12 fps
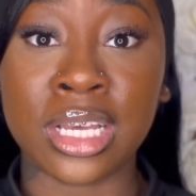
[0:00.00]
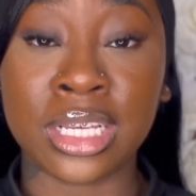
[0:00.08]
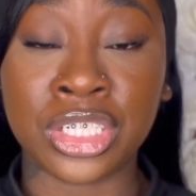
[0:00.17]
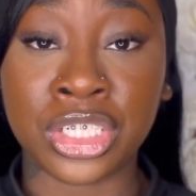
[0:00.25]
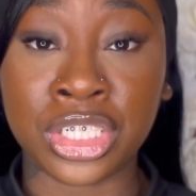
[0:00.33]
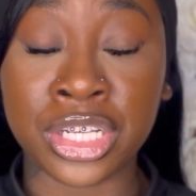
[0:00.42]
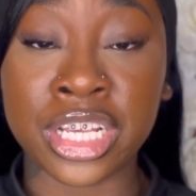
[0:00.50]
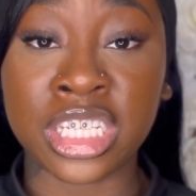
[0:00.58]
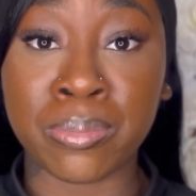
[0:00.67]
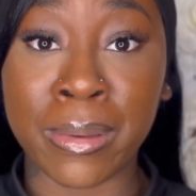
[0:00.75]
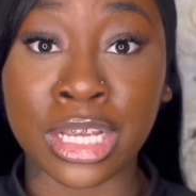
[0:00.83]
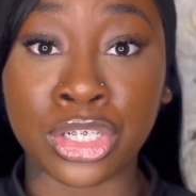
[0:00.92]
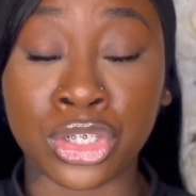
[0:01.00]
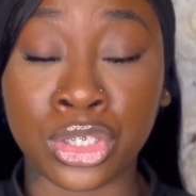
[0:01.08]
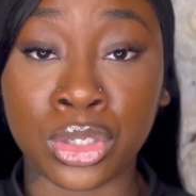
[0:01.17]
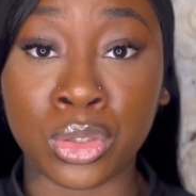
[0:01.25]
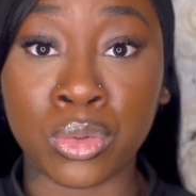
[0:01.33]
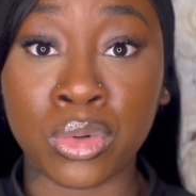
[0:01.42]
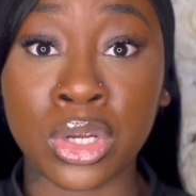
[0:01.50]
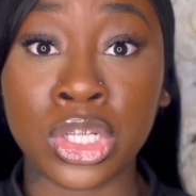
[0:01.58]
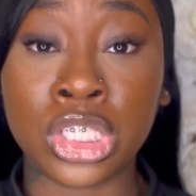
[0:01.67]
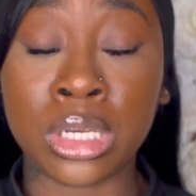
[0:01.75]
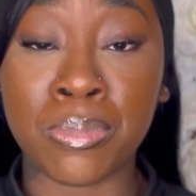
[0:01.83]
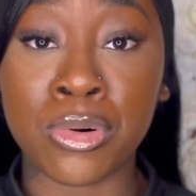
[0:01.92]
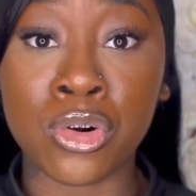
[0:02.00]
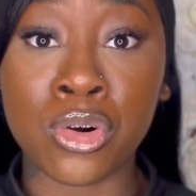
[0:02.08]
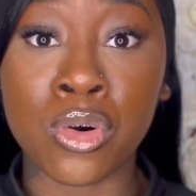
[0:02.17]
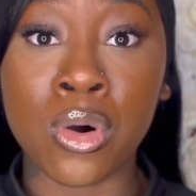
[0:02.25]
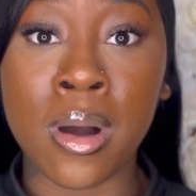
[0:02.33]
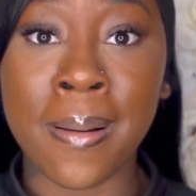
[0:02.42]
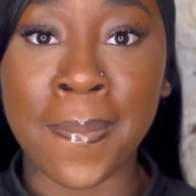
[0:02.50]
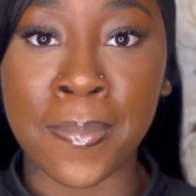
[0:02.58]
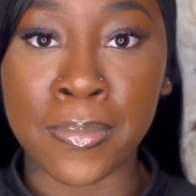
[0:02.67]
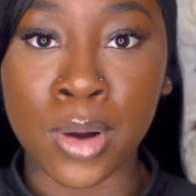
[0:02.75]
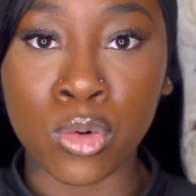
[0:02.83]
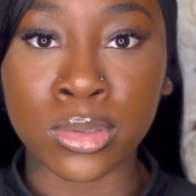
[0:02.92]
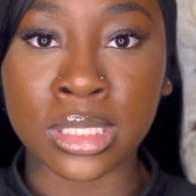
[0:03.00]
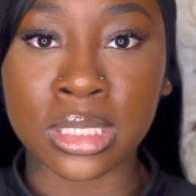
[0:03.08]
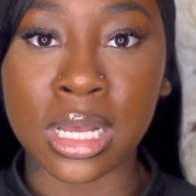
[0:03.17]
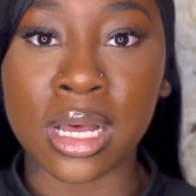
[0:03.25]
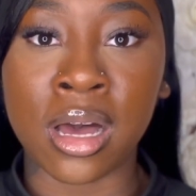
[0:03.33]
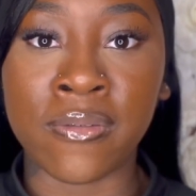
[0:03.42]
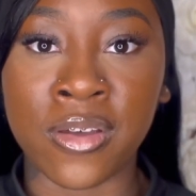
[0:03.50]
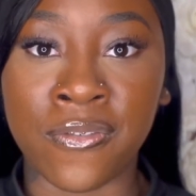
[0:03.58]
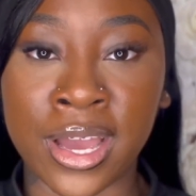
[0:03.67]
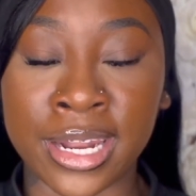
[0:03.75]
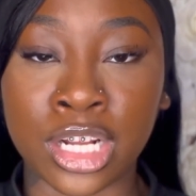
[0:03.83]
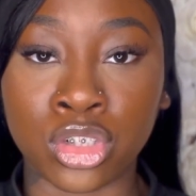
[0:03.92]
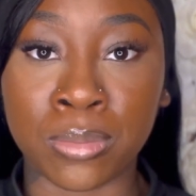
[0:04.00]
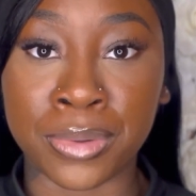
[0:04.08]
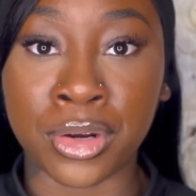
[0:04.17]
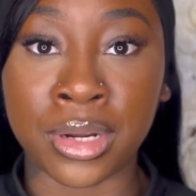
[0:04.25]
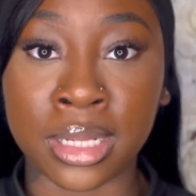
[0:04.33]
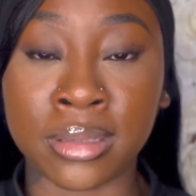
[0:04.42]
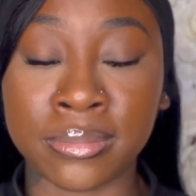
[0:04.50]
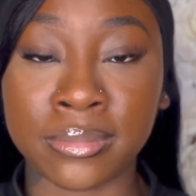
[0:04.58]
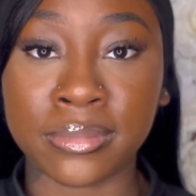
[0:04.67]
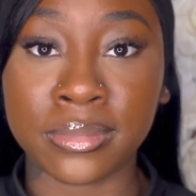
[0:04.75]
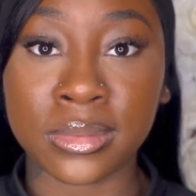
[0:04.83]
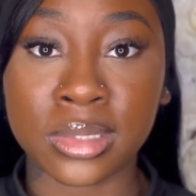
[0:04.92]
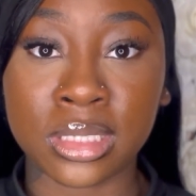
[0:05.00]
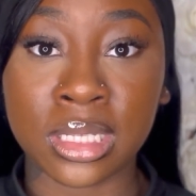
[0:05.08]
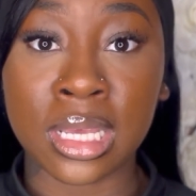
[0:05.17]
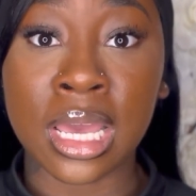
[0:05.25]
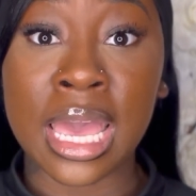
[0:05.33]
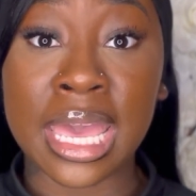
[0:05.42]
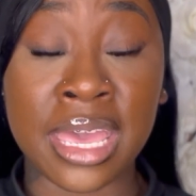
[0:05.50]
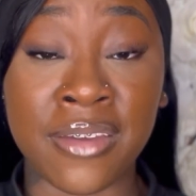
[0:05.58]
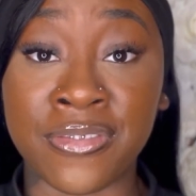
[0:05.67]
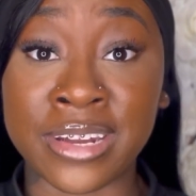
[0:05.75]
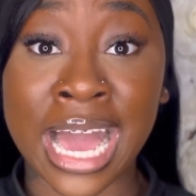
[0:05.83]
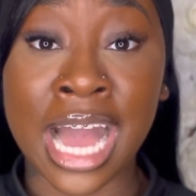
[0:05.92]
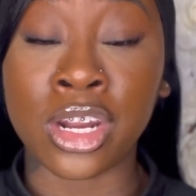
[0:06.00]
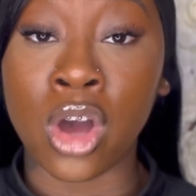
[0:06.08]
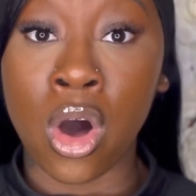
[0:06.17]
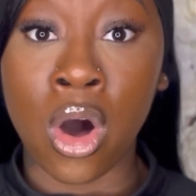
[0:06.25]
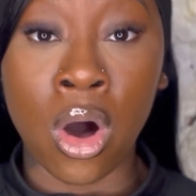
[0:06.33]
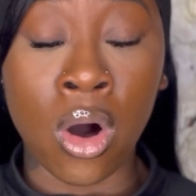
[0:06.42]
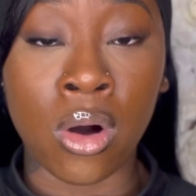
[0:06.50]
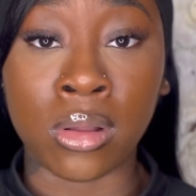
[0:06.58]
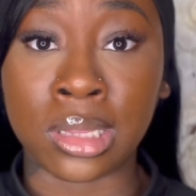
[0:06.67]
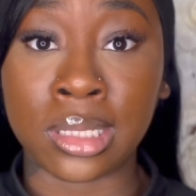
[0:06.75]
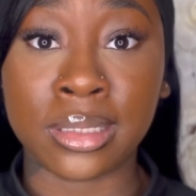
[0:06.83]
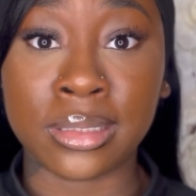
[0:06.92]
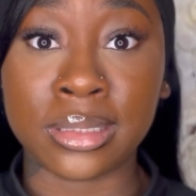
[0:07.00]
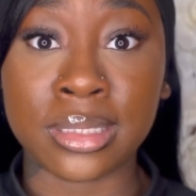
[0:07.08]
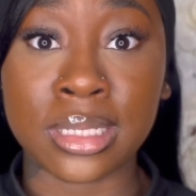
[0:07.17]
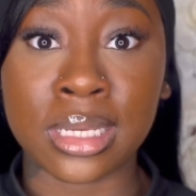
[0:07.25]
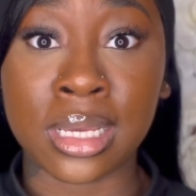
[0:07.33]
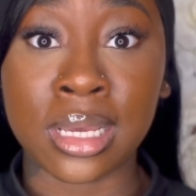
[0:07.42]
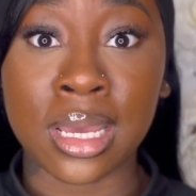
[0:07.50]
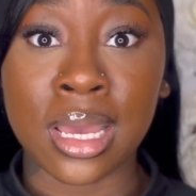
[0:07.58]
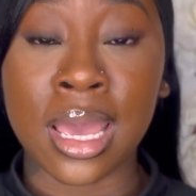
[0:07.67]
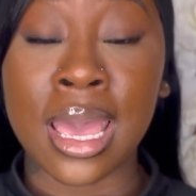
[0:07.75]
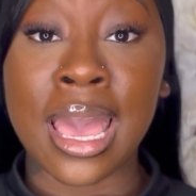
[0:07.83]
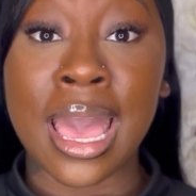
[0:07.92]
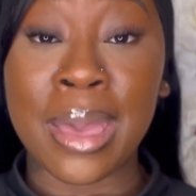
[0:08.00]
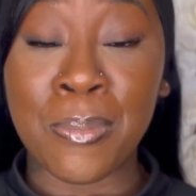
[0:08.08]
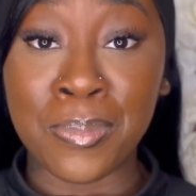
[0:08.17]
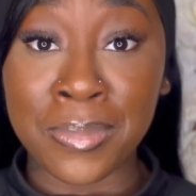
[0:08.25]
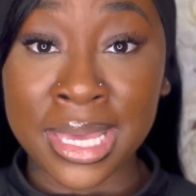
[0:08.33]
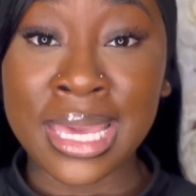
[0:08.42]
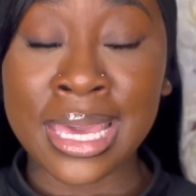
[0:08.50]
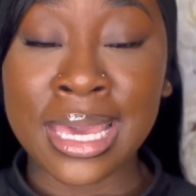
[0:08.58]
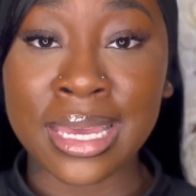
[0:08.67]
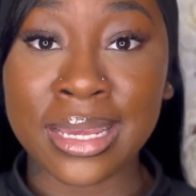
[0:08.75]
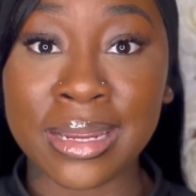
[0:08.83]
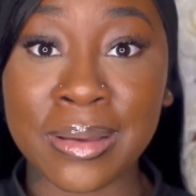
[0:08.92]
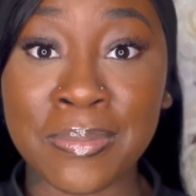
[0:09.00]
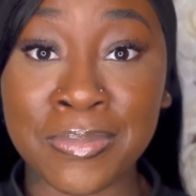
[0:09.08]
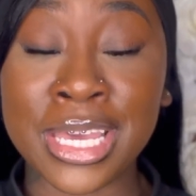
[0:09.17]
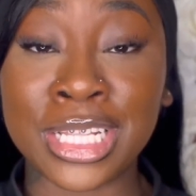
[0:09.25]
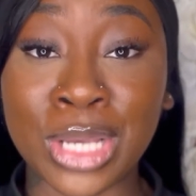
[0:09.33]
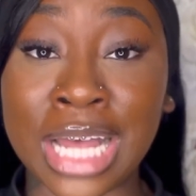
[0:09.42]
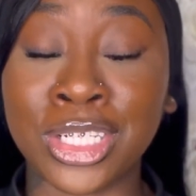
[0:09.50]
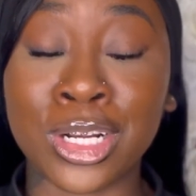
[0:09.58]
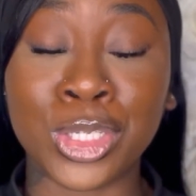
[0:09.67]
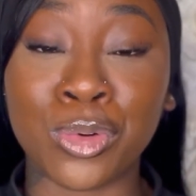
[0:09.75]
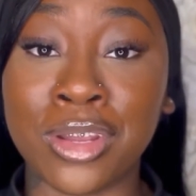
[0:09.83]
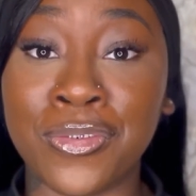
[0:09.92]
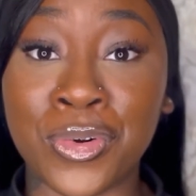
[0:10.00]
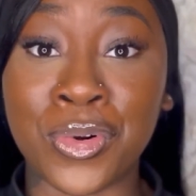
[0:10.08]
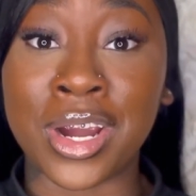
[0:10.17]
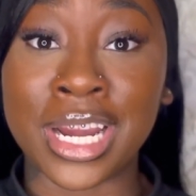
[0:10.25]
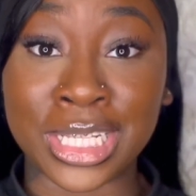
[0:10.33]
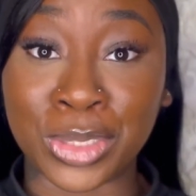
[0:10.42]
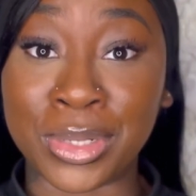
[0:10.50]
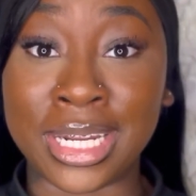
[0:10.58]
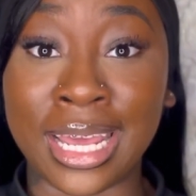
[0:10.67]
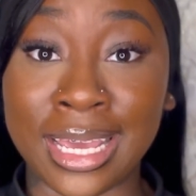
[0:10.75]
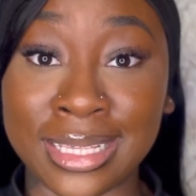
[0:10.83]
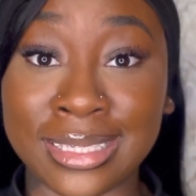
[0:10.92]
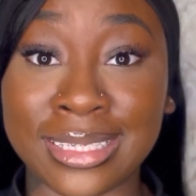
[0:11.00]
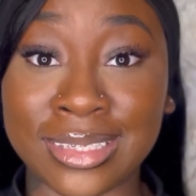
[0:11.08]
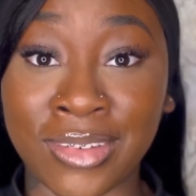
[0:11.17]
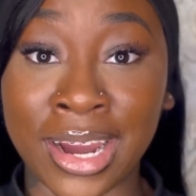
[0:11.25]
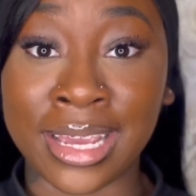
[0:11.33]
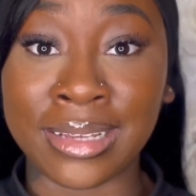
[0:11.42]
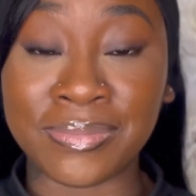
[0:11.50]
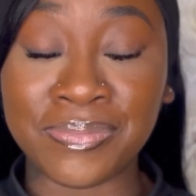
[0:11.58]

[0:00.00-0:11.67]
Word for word: she expects you to pull most of the financial burden, if not all. Me being, t- I turned 24 in 20 days, right?